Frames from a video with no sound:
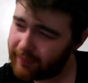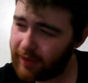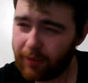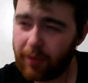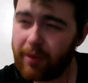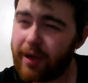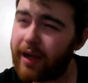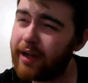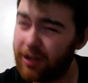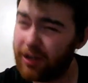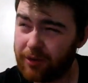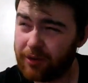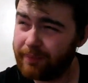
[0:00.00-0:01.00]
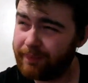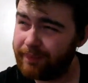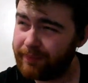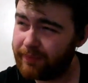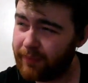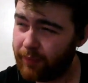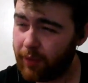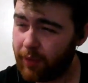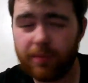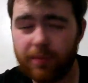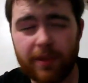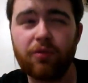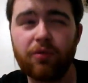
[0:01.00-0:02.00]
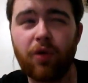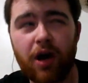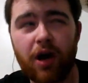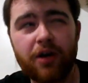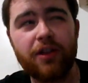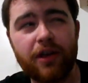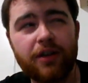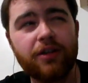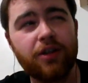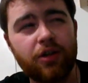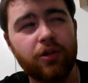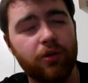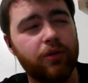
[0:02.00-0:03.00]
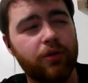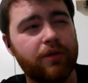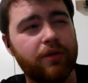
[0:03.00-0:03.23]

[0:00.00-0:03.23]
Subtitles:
what would I do? What would be the wrong thing to do?